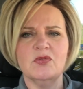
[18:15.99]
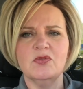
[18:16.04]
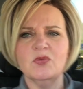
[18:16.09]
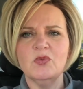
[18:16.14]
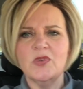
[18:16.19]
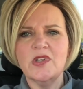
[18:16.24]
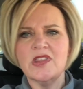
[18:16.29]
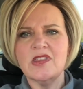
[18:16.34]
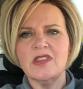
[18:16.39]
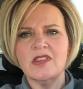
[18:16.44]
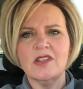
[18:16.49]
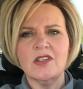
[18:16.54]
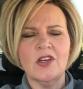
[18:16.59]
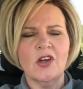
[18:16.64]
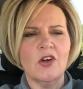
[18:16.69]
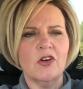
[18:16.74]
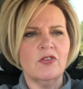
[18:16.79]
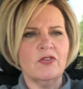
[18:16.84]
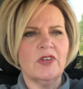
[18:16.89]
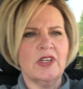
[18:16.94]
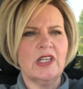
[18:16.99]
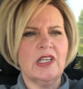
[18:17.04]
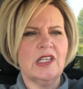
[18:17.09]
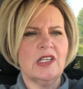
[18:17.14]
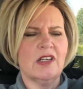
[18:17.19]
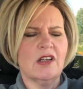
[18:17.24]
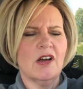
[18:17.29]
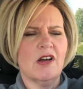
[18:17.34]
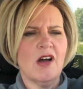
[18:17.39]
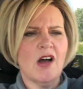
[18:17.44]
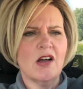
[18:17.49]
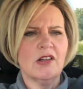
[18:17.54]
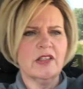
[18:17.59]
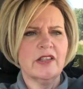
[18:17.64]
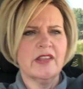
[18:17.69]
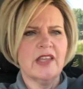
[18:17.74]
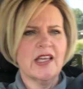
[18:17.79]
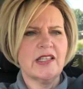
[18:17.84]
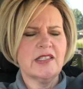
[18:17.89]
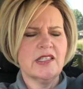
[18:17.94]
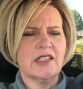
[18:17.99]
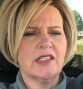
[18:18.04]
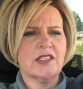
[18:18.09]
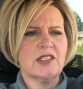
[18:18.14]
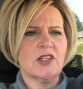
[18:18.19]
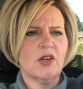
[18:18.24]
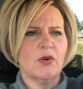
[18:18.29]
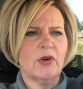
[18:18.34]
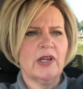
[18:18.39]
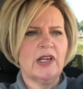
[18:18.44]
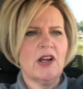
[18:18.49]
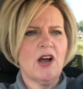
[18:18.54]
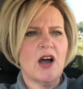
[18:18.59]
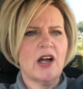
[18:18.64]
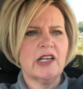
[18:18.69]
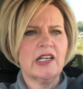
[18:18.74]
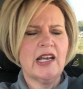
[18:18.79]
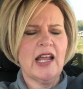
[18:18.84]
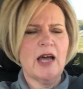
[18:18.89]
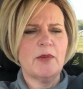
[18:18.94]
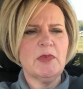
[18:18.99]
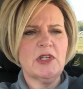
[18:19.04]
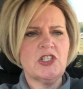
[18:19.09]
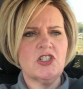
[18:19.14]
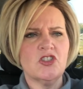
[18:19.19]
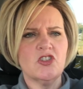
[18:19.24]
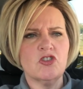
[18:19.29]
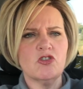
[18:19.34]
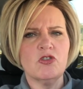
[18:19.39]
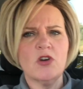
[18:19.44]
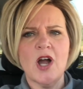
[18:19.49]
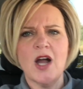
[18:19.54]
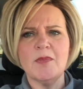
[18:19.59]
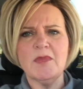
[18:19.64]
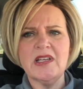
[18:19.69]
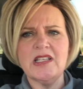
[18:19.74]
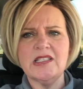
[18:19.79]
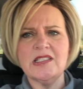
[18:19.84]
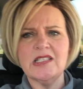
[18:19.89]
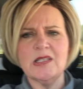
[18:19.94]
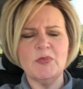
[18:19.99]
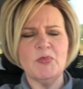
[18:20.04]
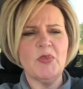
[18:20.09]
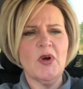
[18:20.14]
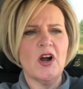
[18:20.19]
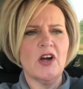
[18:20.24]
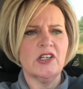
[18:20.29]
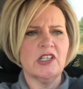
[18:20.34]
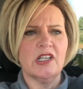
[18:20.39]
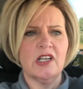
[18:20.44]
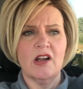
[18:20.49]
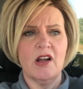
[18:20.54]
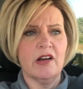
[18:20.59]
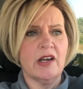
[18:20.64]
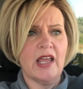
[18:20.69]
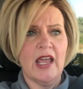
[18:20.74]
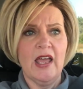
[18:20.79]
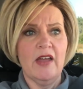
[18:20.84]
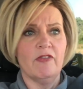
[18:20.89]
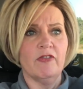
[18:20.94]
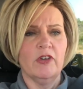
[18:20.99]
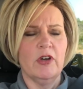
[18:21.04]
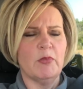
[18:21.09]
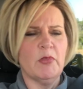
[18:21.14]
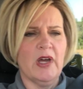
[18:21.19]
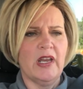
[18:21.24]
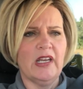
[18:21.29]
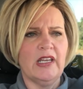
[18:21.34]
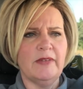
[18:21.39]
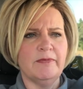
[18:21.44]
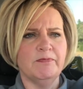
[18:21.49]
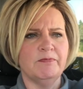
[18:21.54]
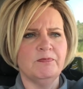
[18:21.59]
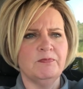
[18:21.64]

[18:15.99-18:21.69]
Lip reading: with COVID and all of that that's going on, and how much trauma it's imparted on everybody,